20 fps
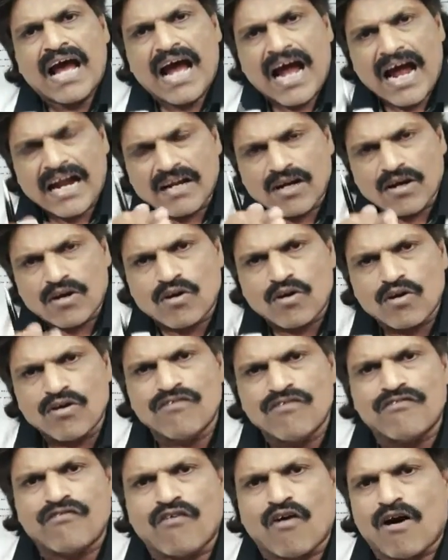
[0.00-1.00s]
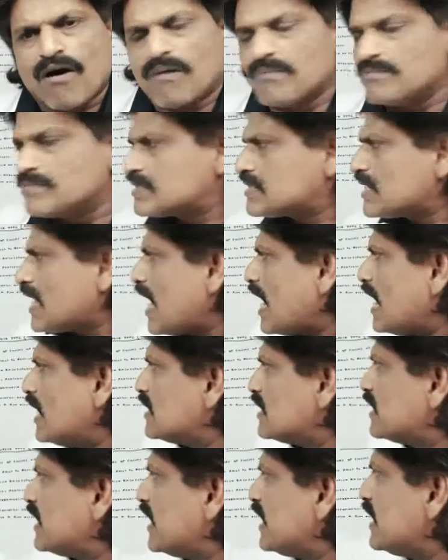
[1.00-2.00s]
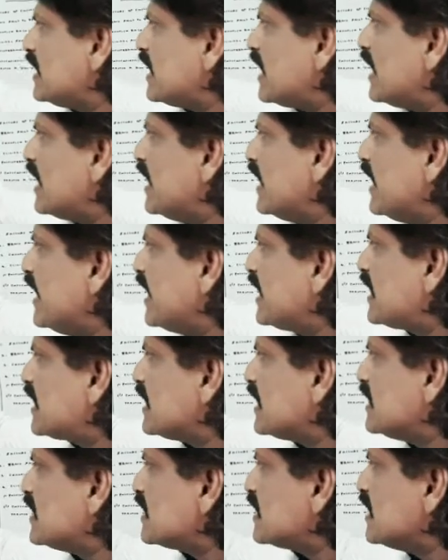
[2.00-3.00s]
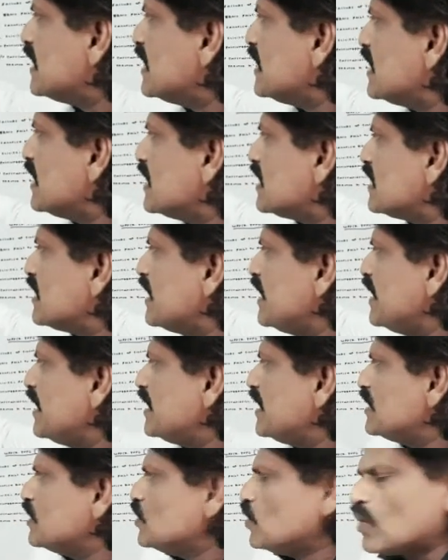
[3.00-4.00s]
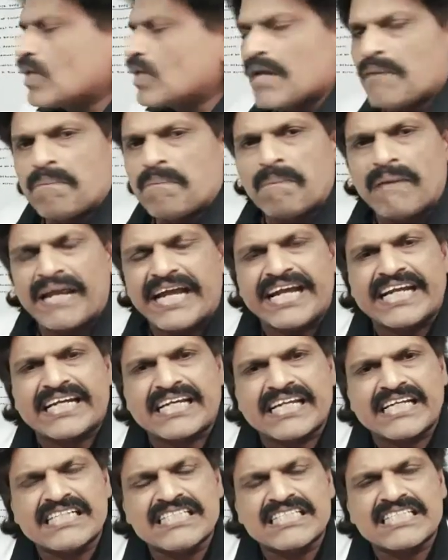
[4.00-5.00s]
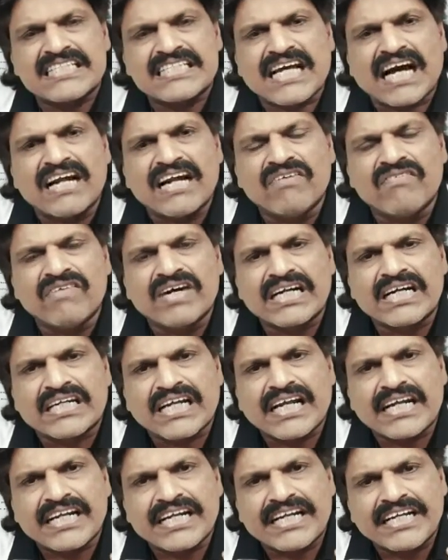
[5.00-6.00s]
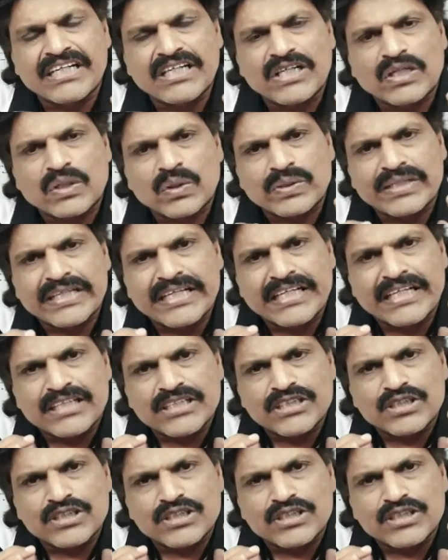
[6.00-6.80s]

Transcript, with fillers: and a groove forms and then later the neural plate is converted into the